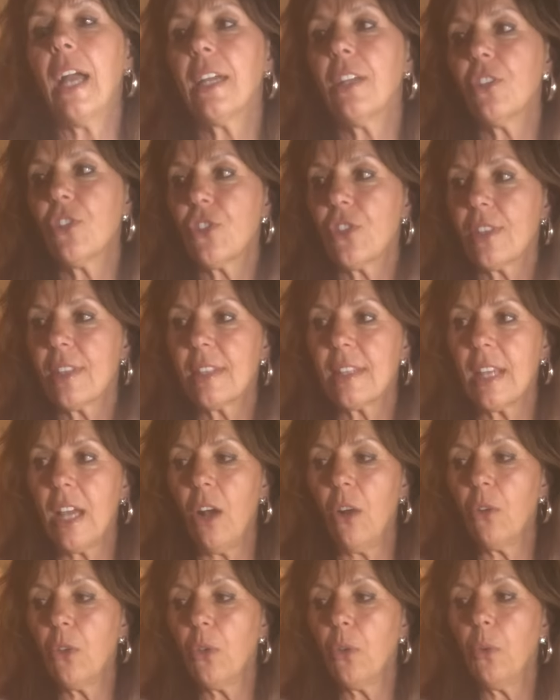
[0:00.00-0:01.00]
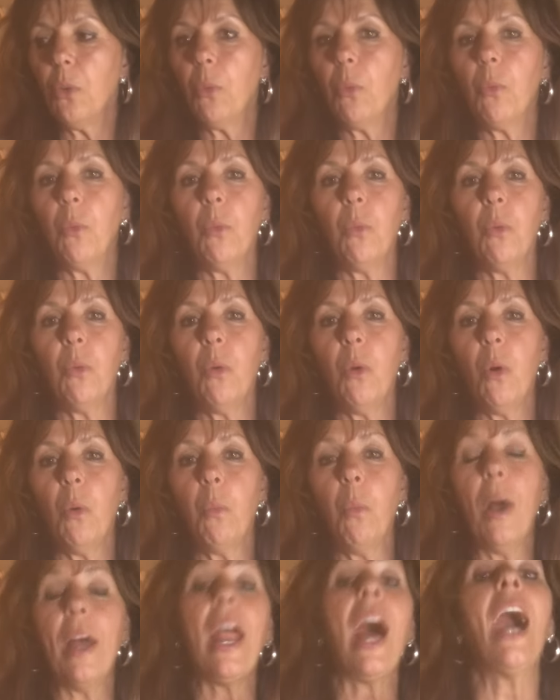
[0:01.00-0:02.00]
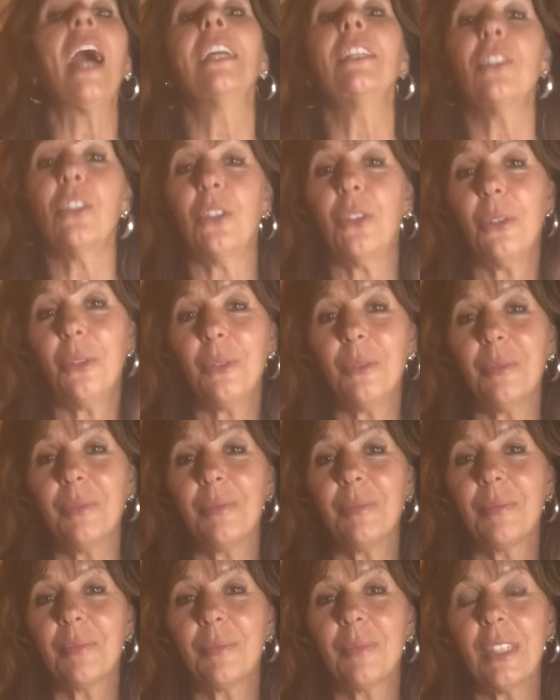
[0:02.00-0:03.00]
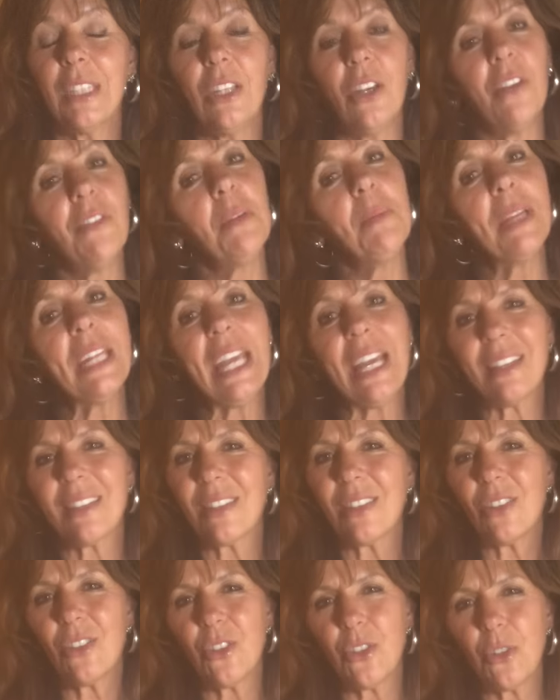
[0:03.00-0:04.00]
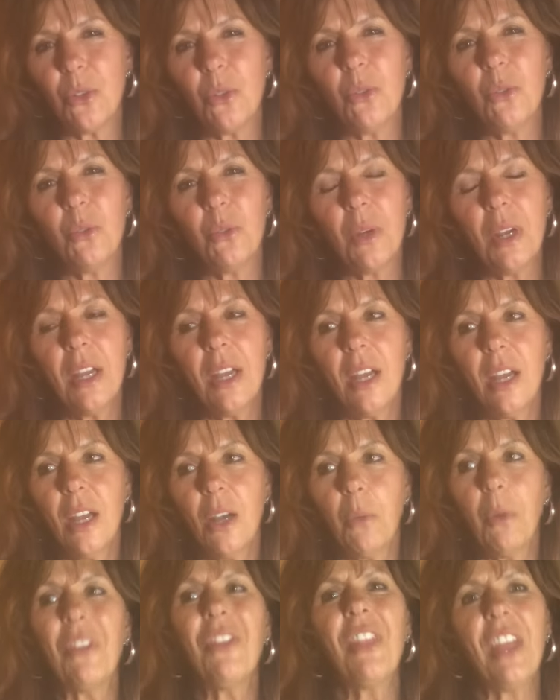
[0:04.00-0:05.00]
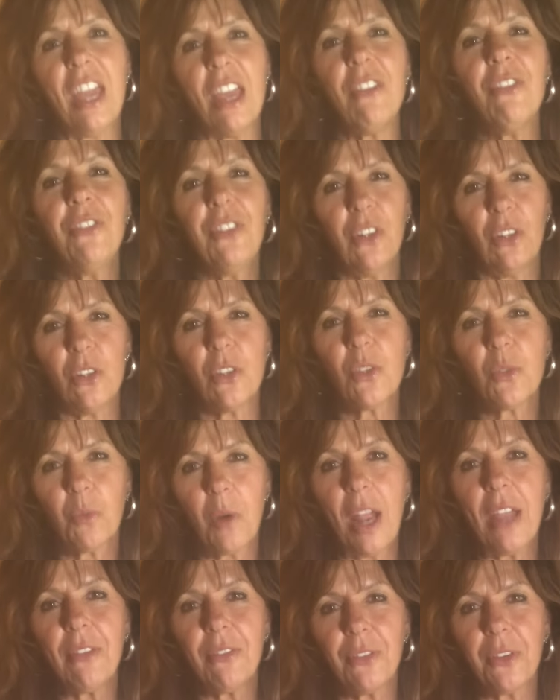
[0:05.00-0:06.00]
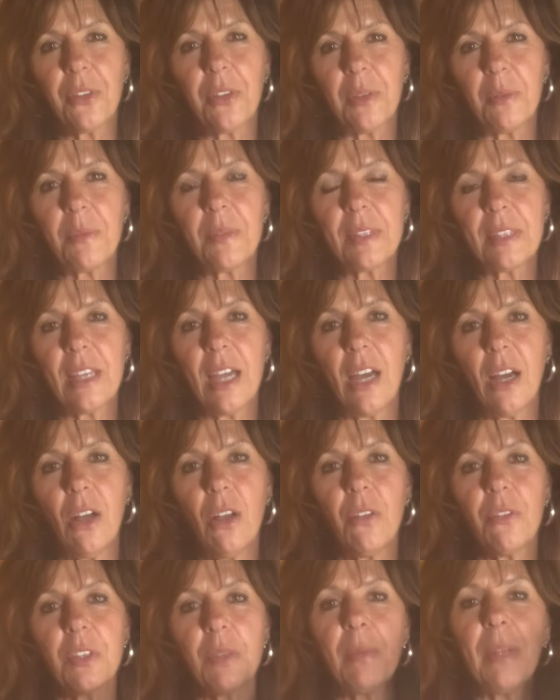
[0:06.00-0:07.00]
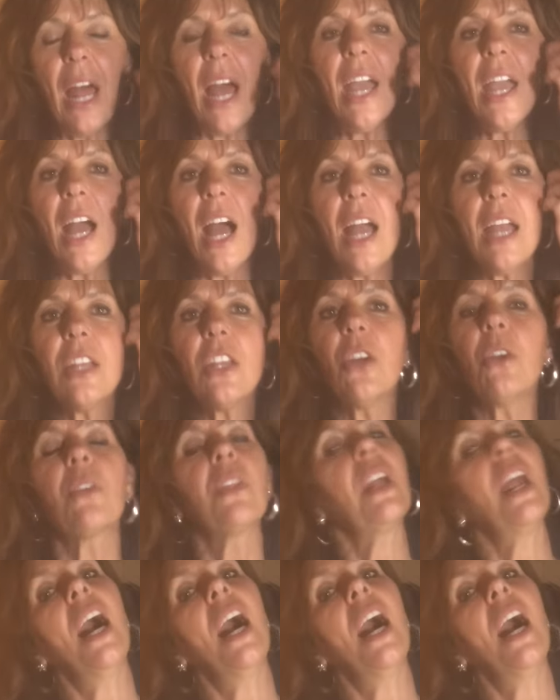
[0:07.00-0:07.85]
could just tell you what I do. You know, everybody has to do what they feel is right for themselves. But I, I know that